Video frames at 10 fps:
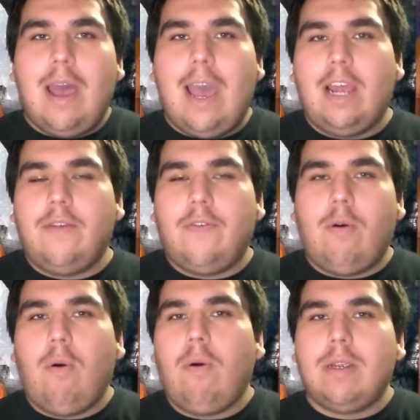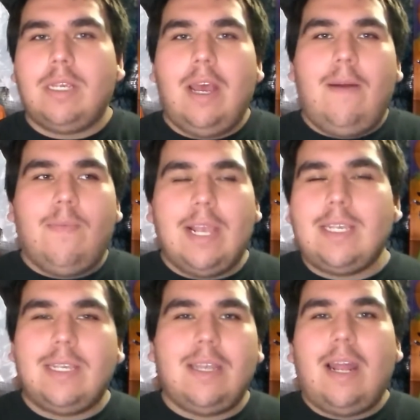And of course, this
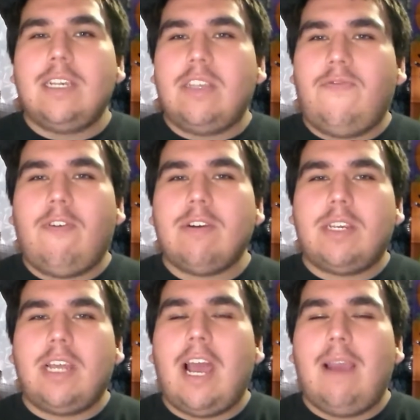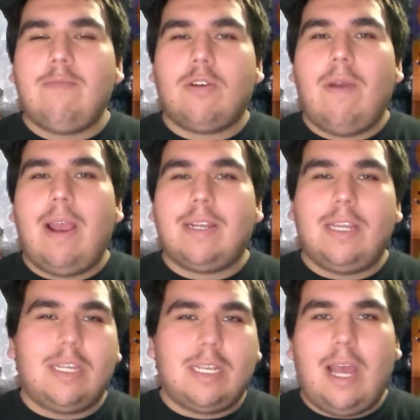is not his first time
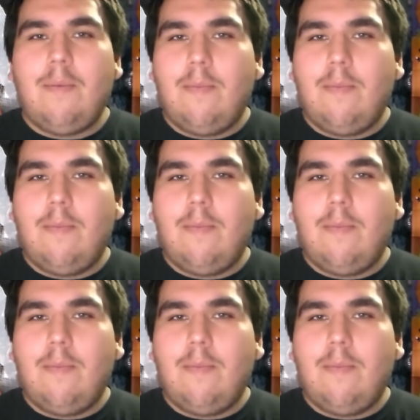directing stop